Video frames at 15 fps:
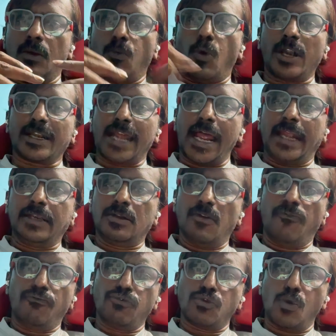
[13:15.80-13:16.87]
what kind
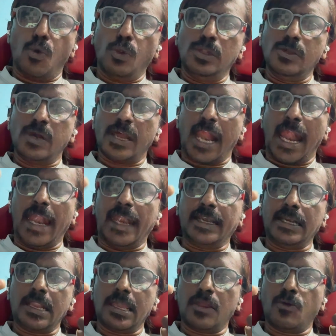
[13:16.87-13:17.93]
of role you are
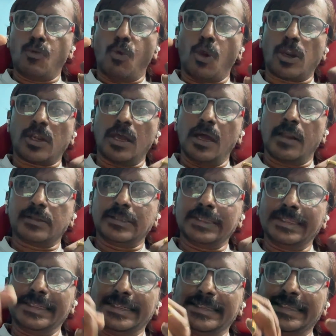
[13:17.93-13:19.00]
handling, what are the
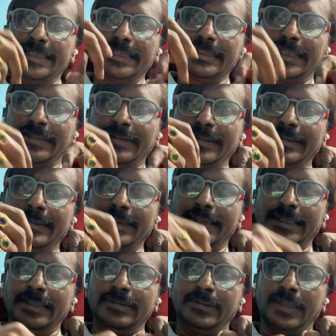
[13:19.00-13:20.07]
learning
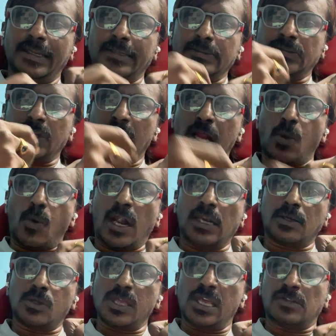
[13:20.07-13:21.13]
necessities that is
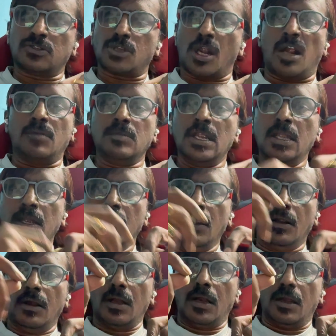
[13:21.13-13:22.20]
required for your job,
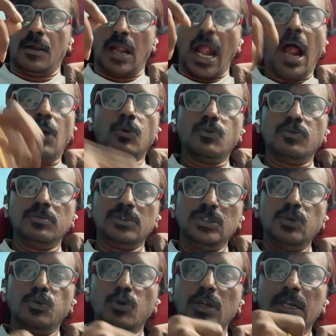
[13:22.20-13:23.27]
how
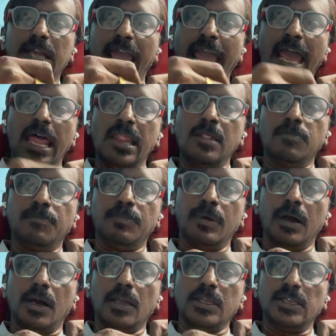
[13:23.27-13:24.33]
you would help
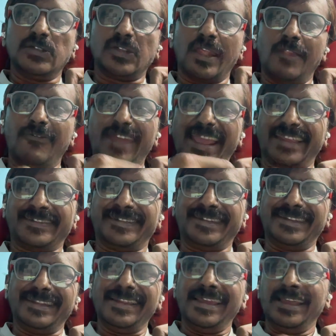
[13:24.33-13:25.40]
yourself excel.